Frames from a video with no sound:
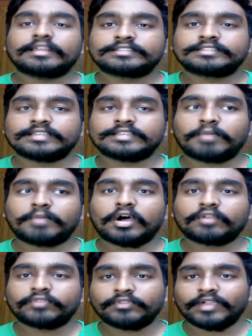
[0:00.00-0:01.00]
It's
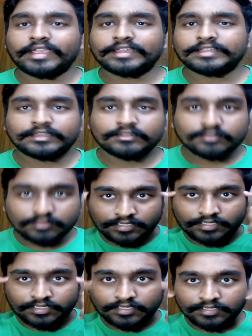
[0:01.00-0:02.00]
about FIFA 18.
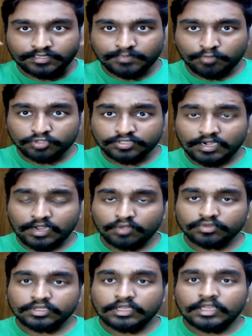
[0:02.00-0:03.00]
The demos are
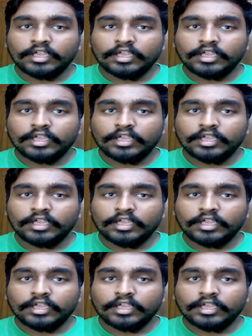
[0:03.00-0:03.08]
out.